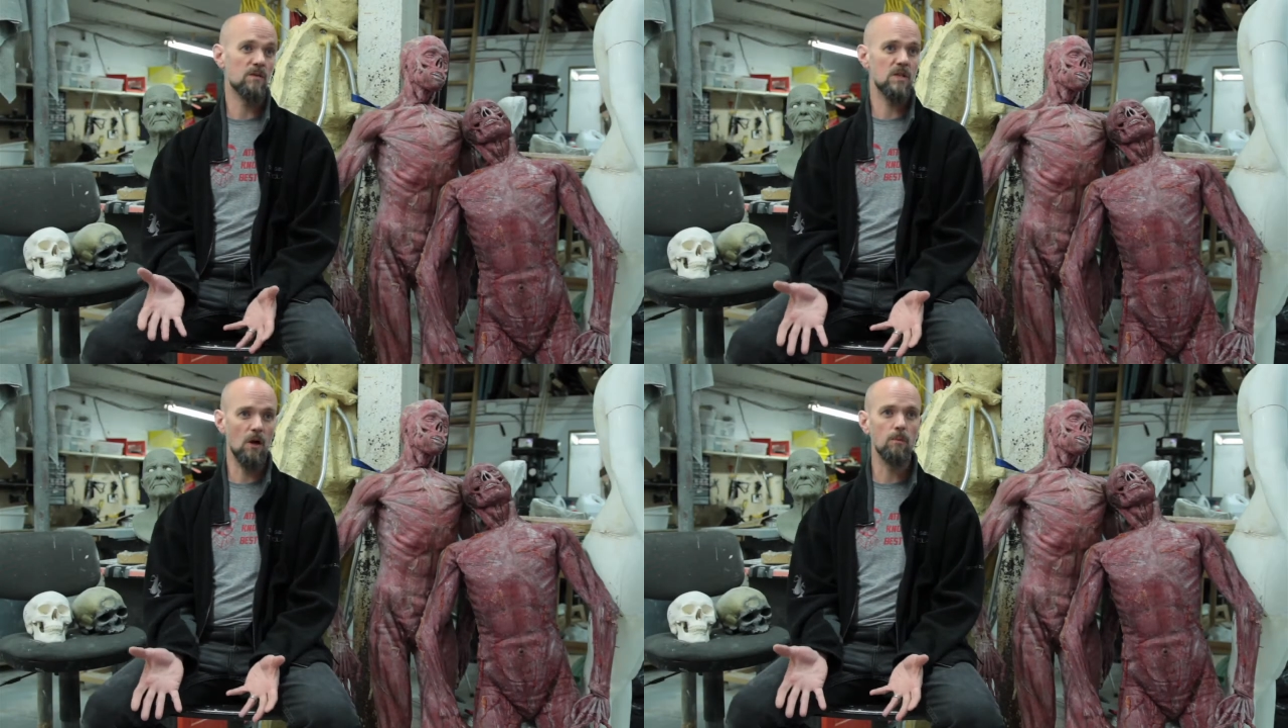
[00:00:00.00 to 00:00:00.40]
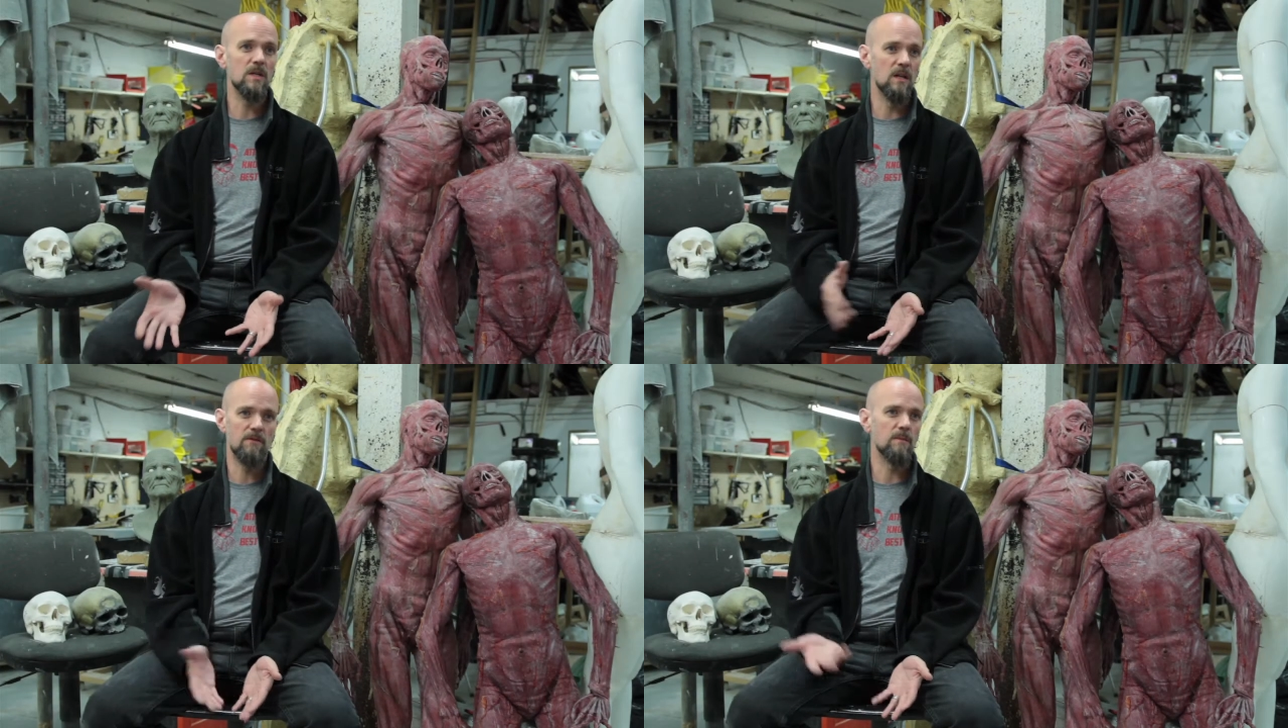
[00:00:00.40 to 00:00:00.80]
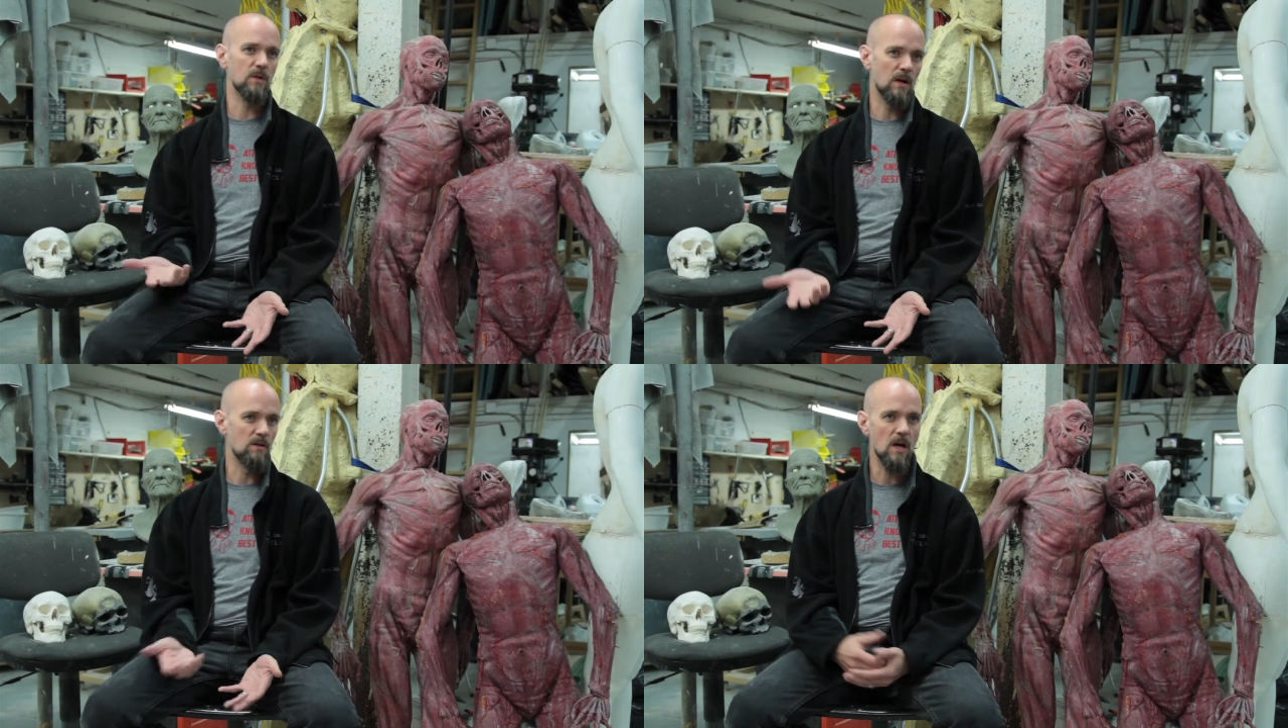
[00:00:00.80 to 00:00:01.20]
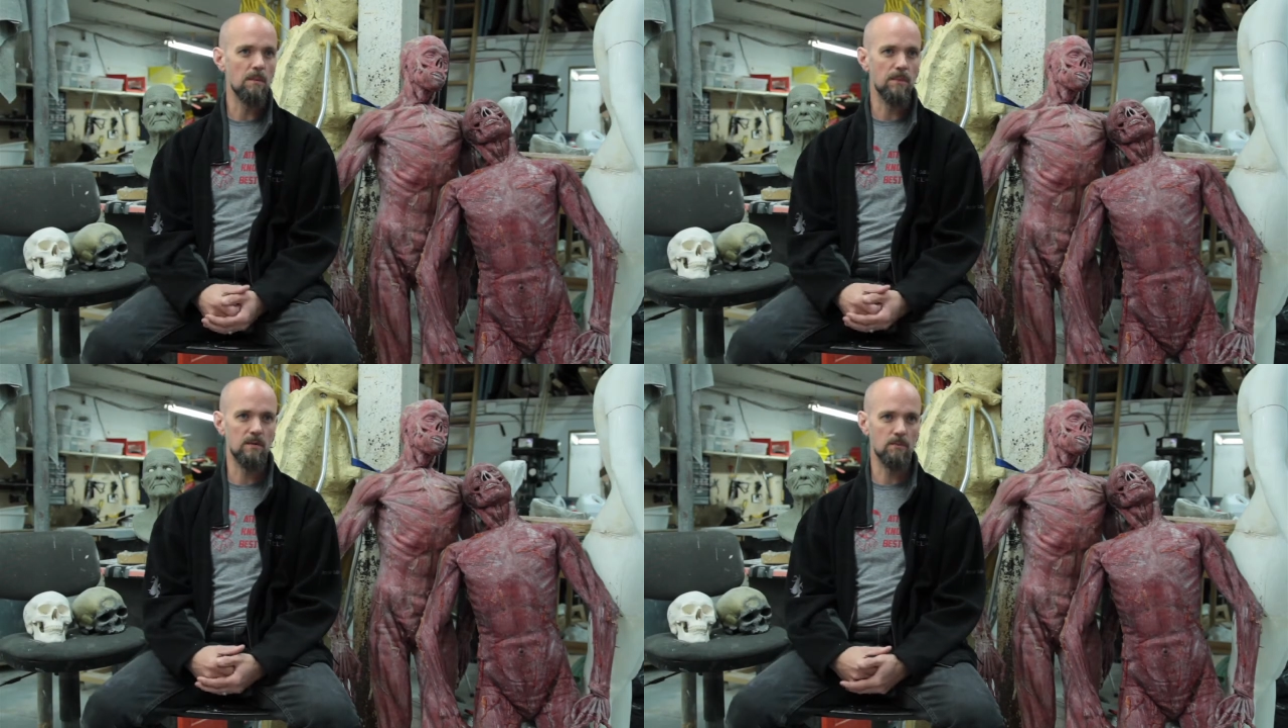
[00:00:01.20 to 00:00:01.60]
have sculpted it from the ground
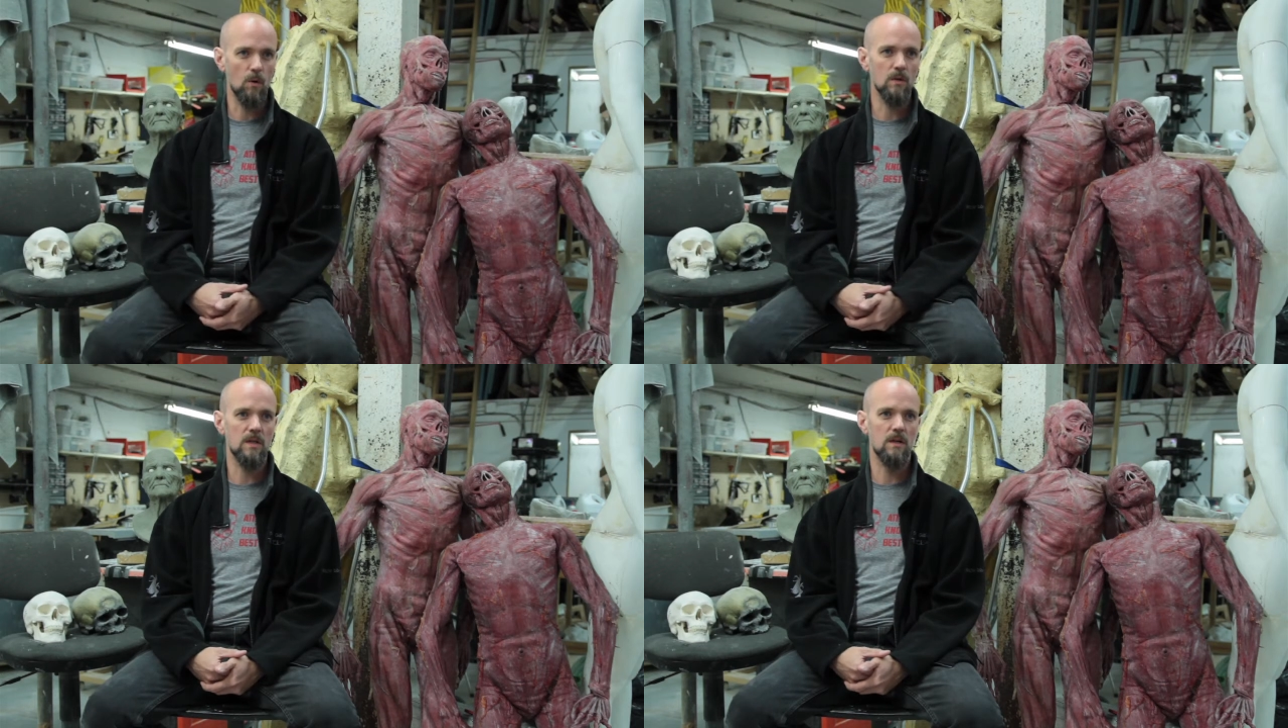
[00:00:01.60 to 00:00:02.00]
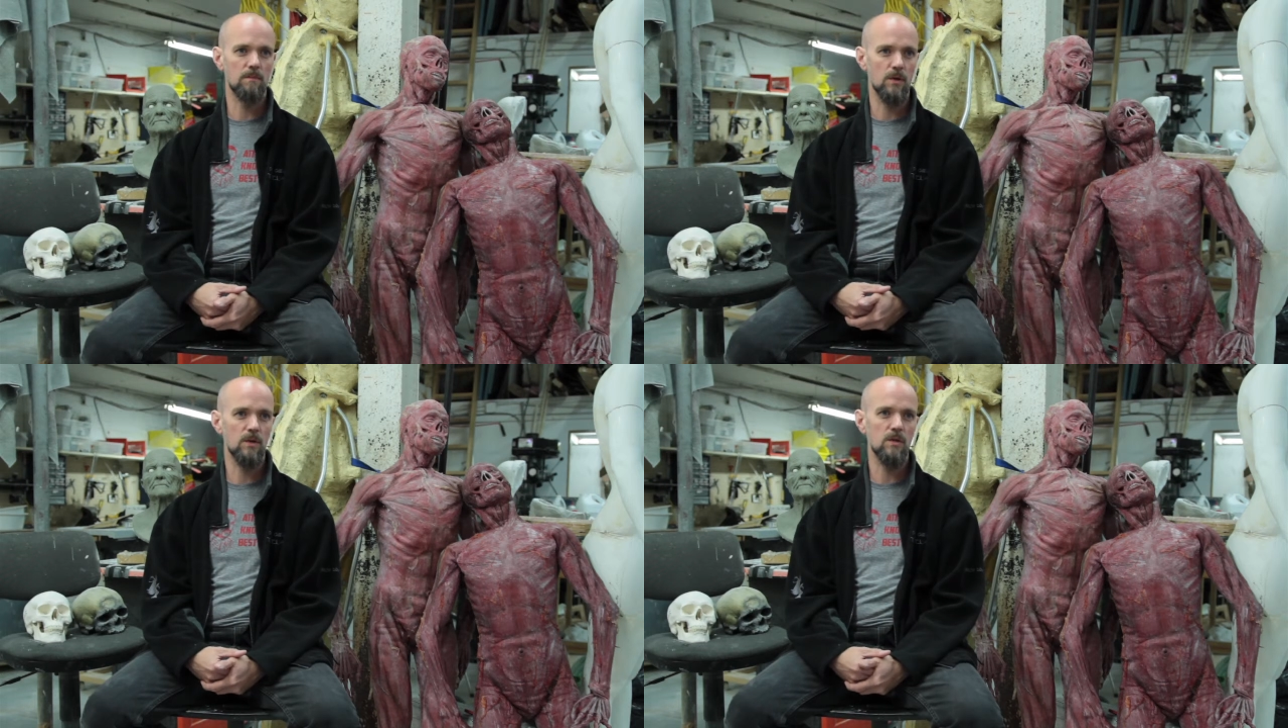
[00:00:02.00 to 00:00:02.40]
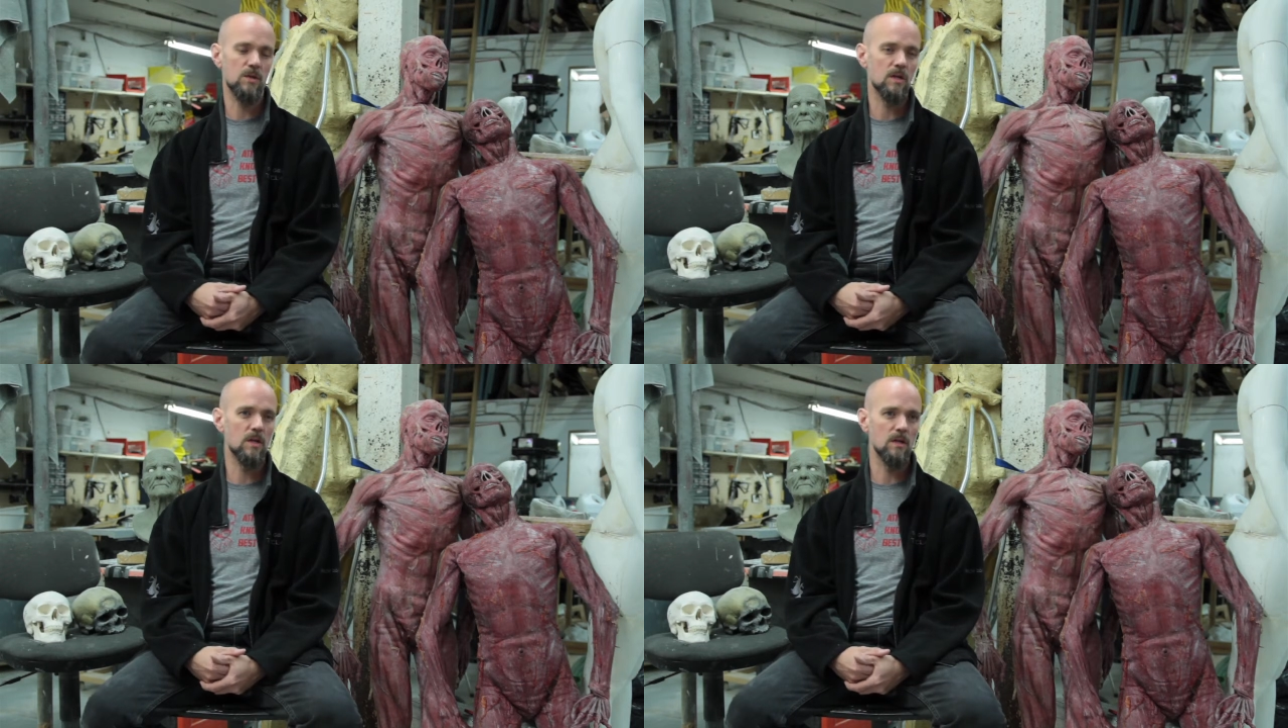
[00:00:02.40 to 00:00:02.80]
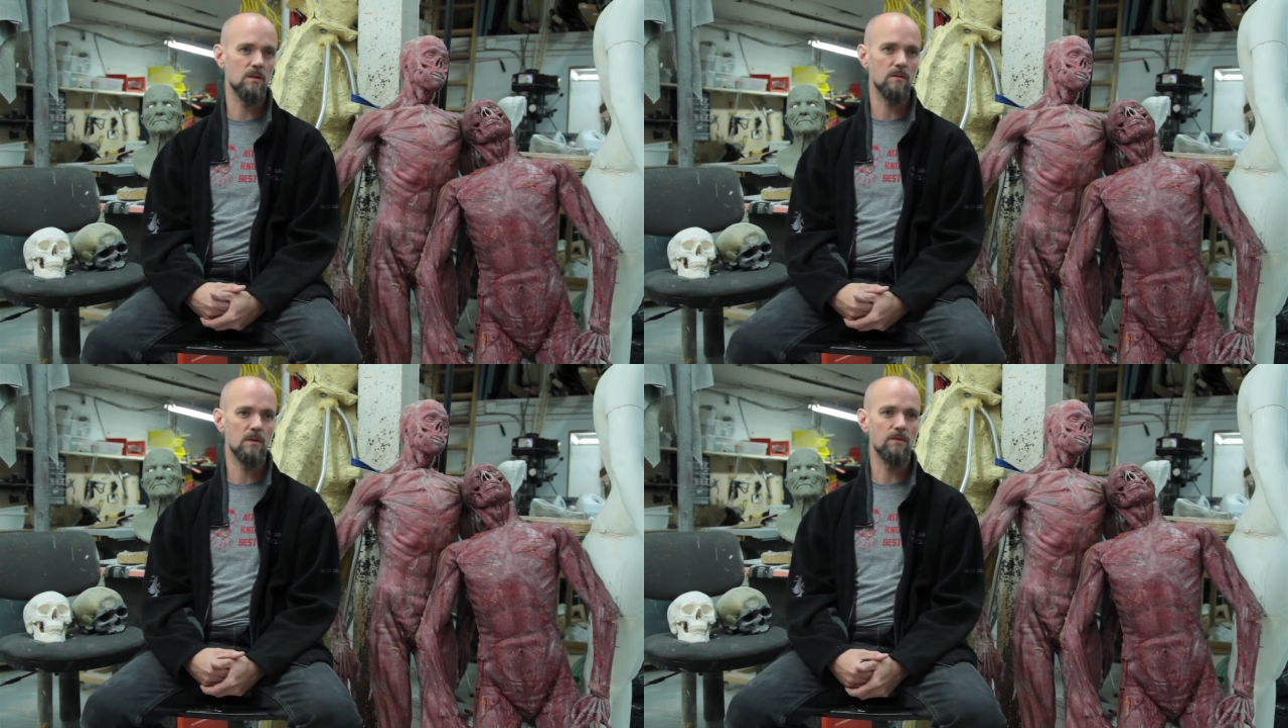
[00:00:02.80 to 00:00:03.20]
up and molded it and produced
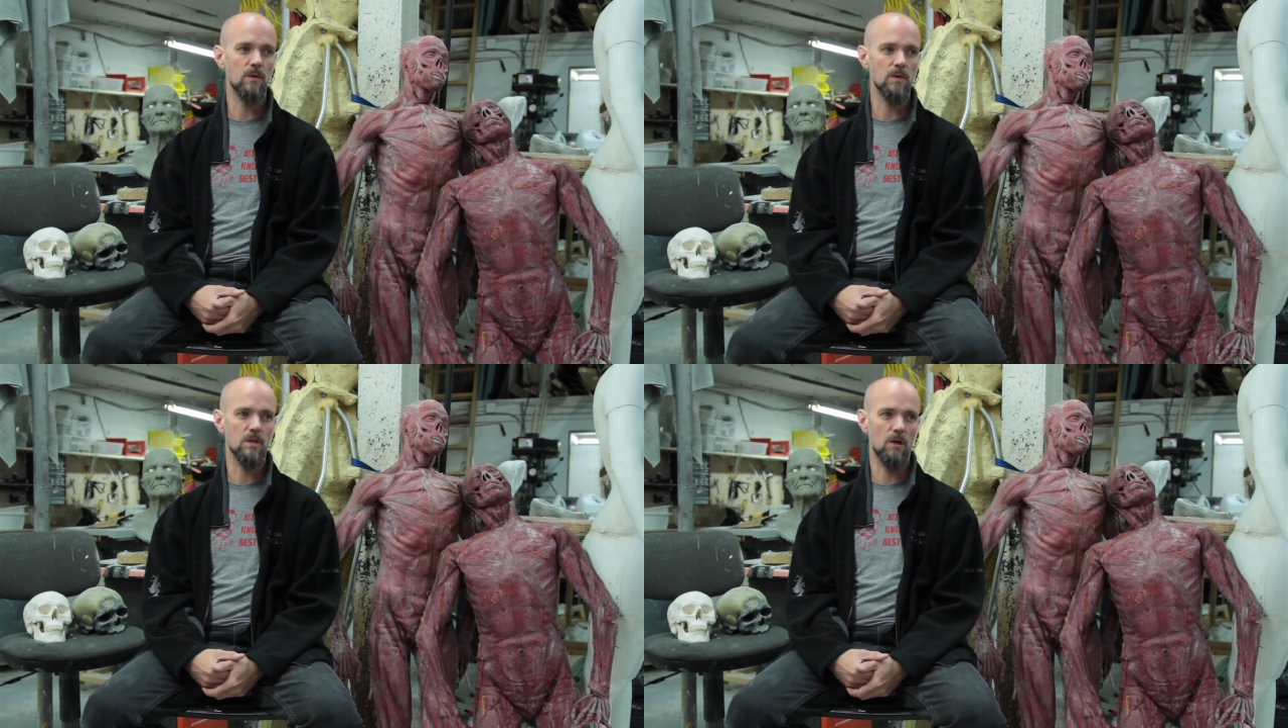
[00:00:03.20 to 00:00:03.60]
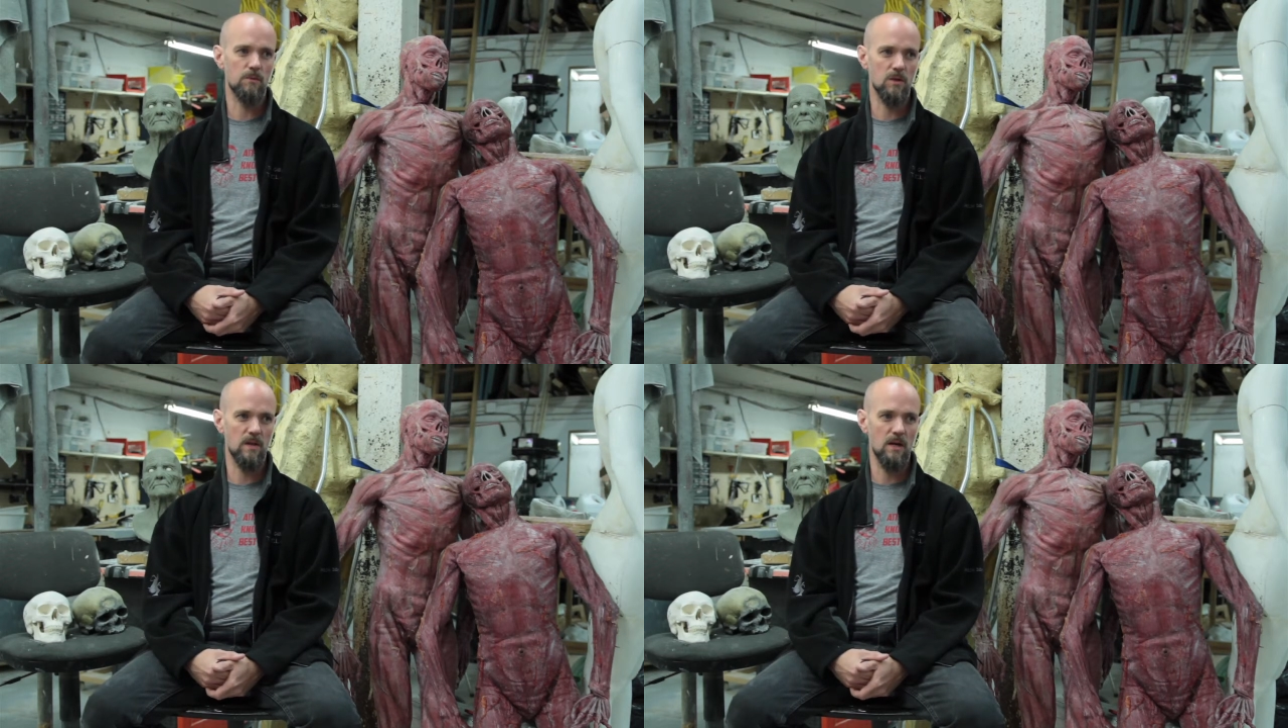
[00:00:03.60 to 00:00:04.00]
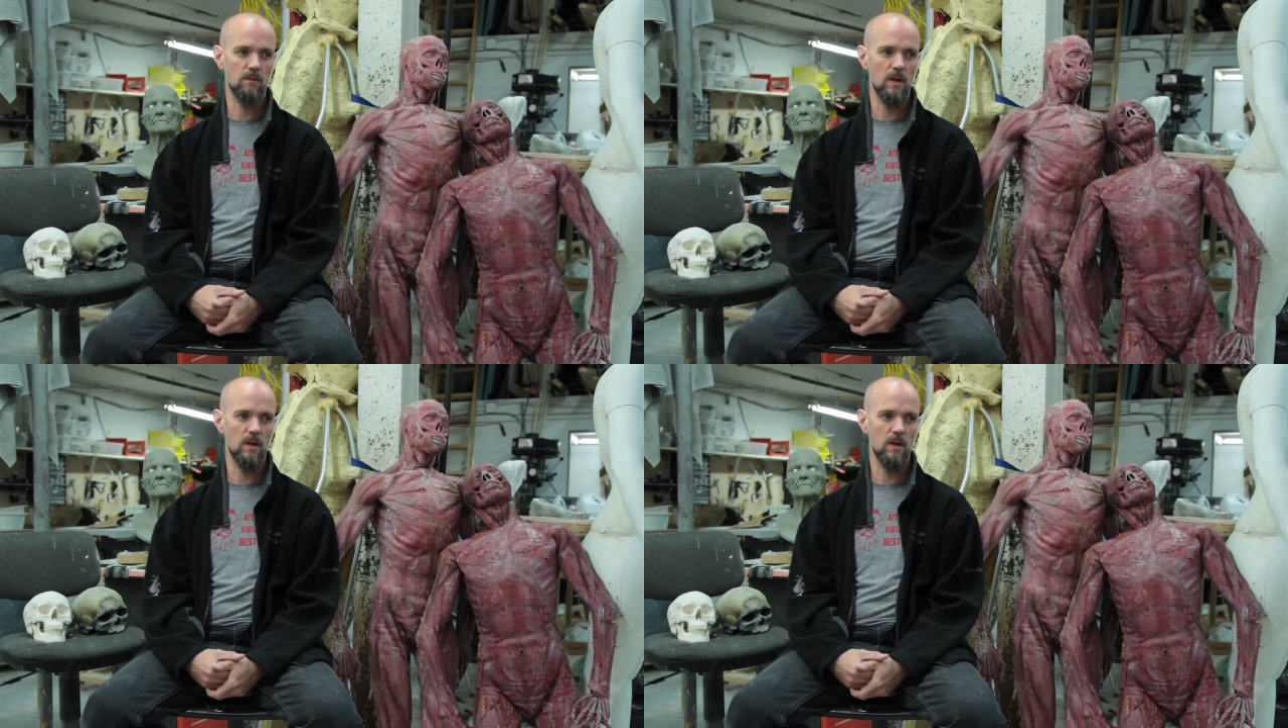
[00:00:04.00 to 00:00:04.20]
a full sculpture that